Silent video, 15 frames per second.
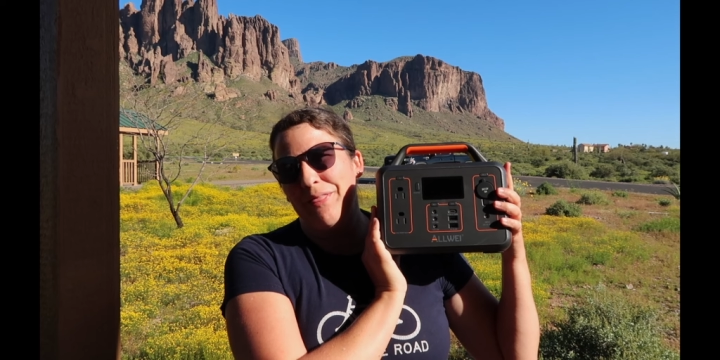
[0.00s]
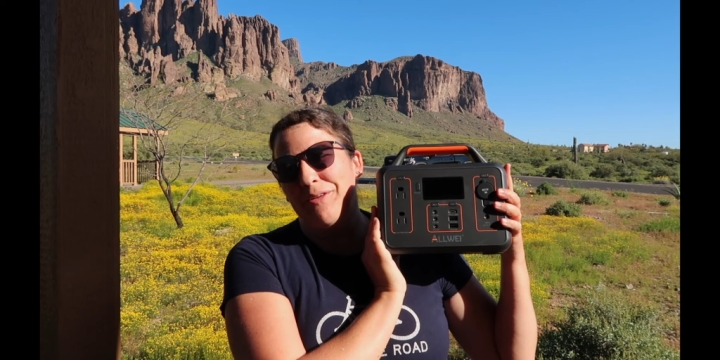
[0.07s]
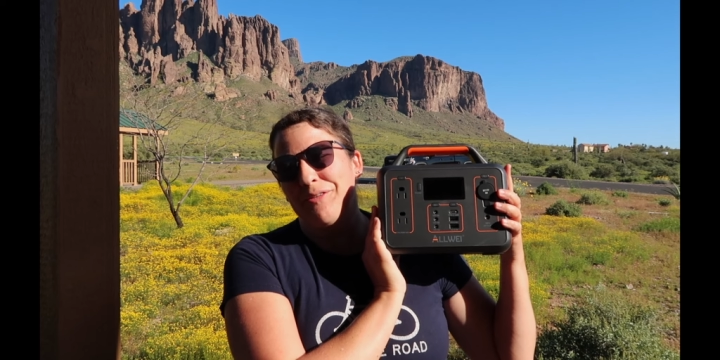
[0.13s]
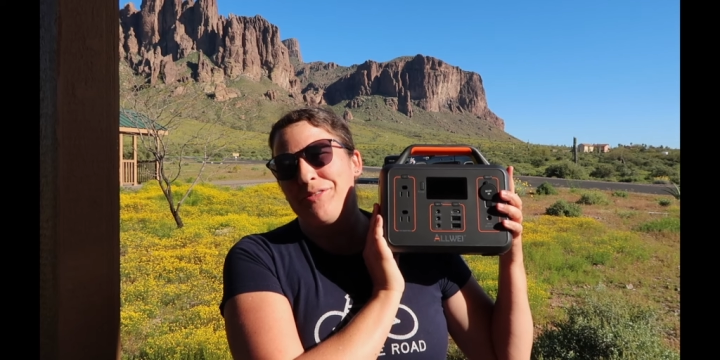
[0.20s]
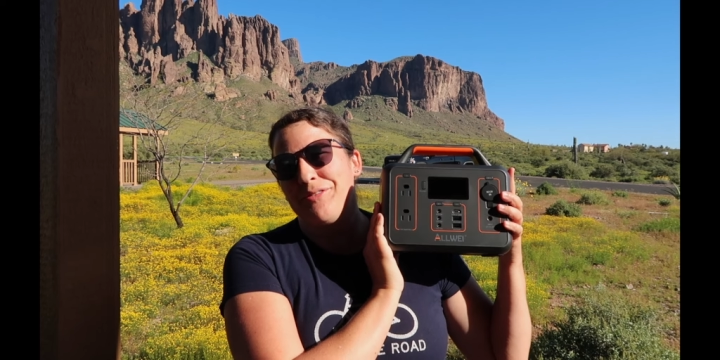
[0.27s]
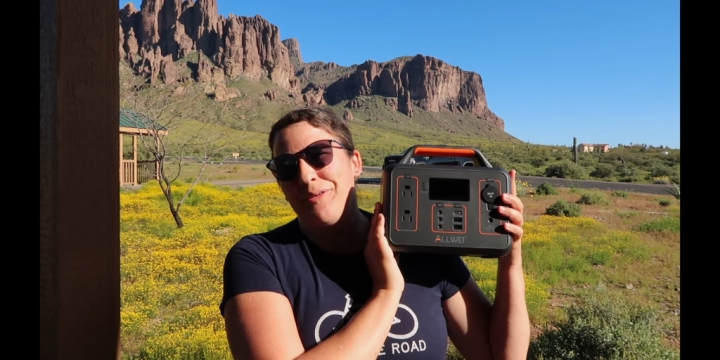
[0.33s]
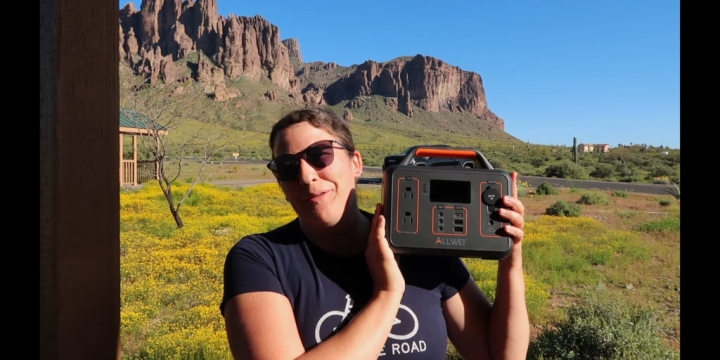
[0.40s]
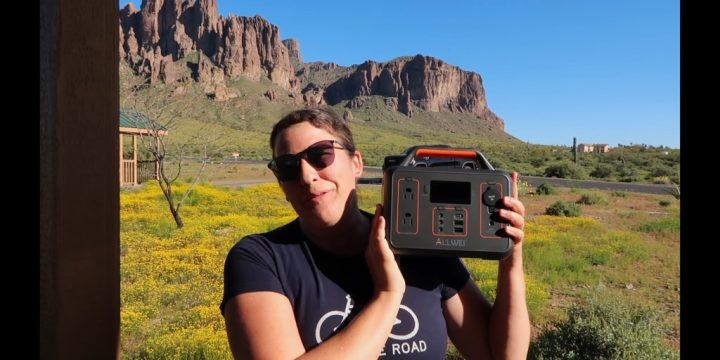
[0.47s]
the
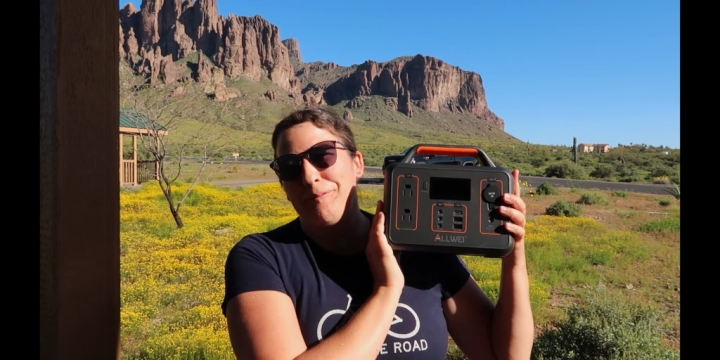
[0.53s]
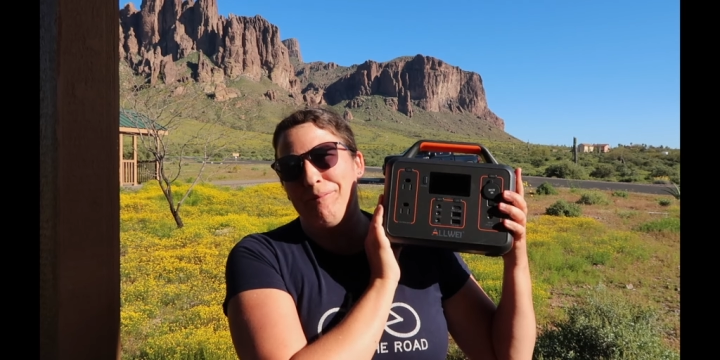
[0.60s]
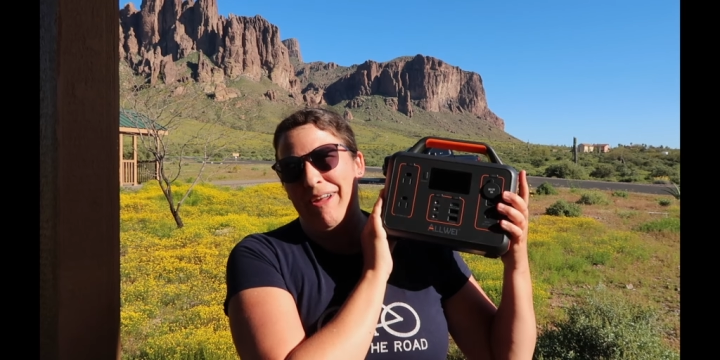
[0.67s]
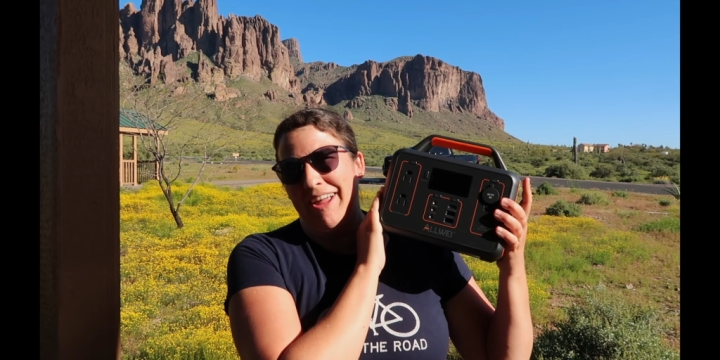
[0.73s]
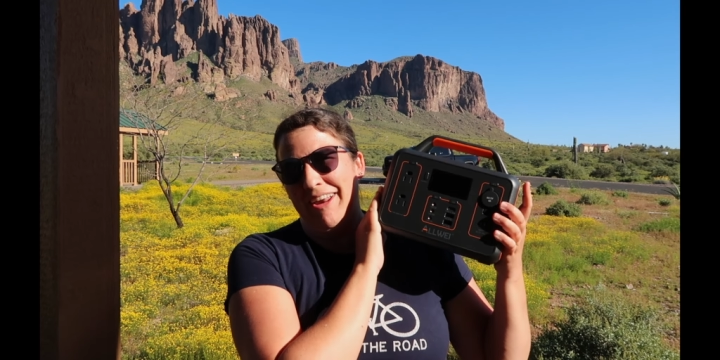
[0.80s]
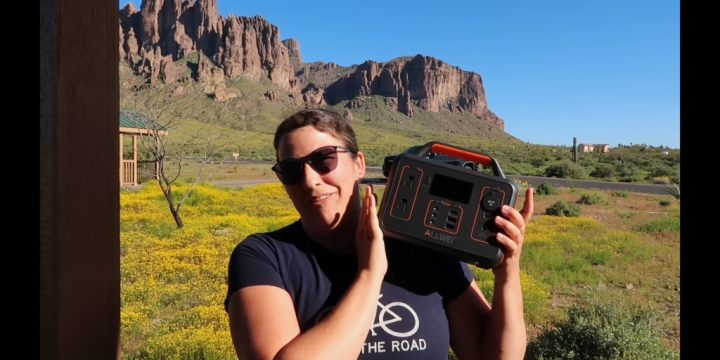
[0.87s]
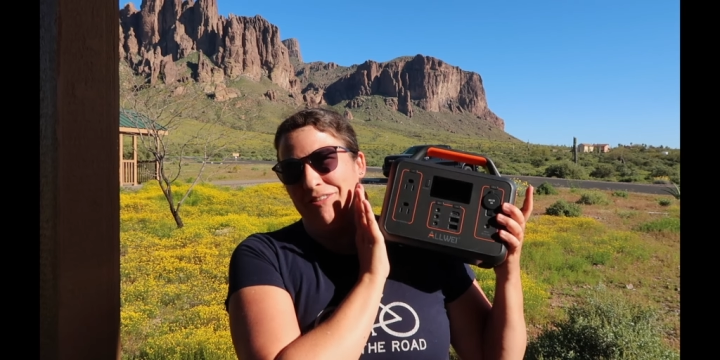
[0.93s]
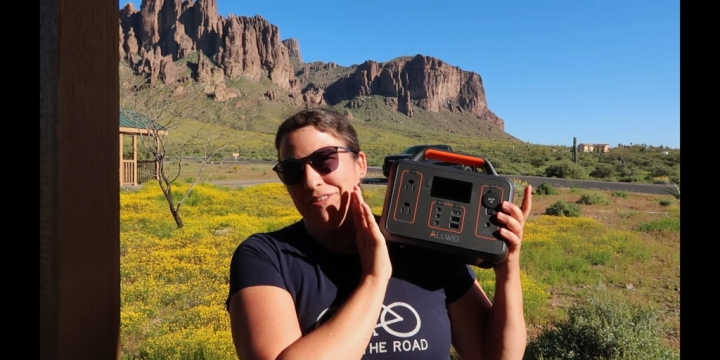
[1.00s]
solar
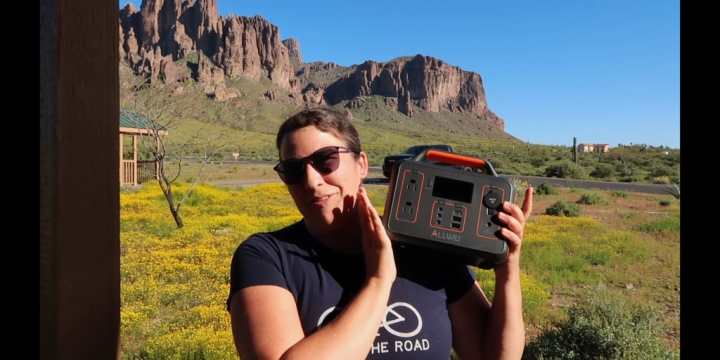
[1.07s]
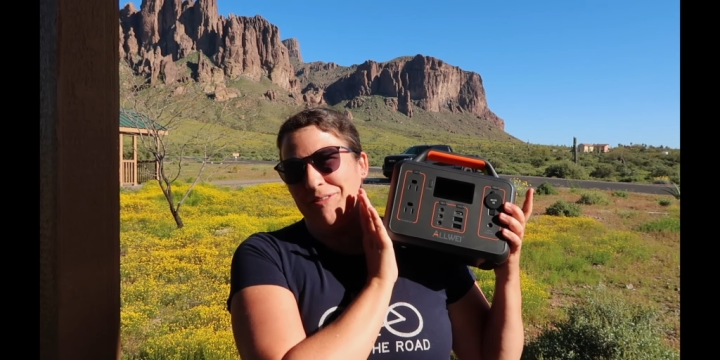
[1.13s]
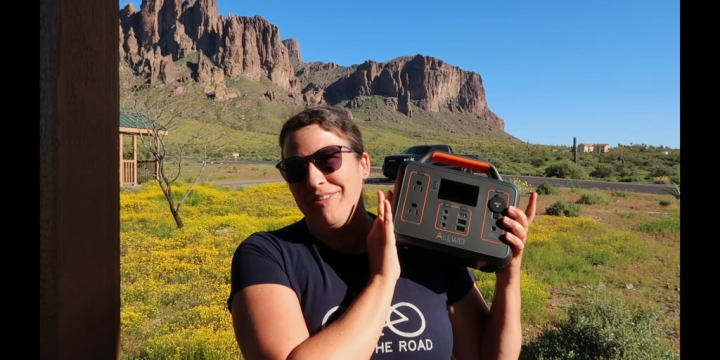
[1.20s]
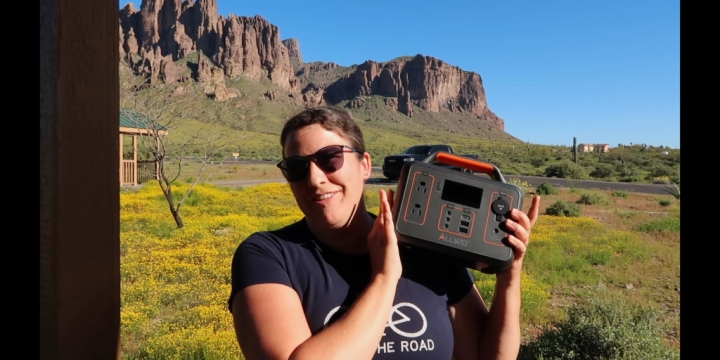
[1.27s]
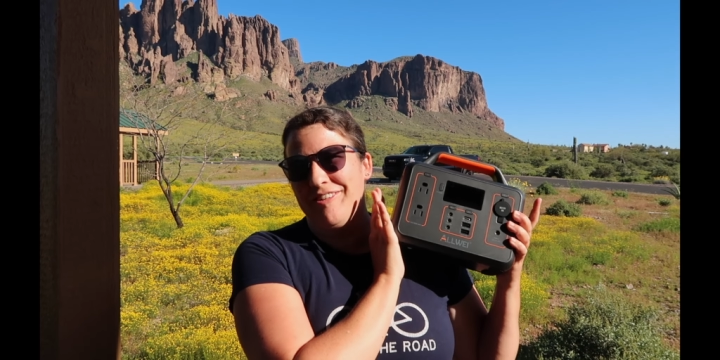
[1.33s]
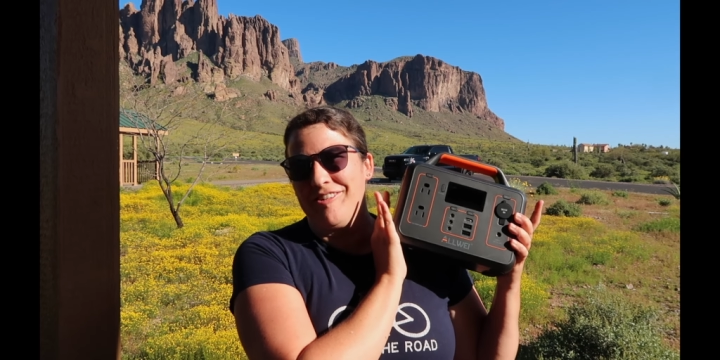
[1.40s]
panels in order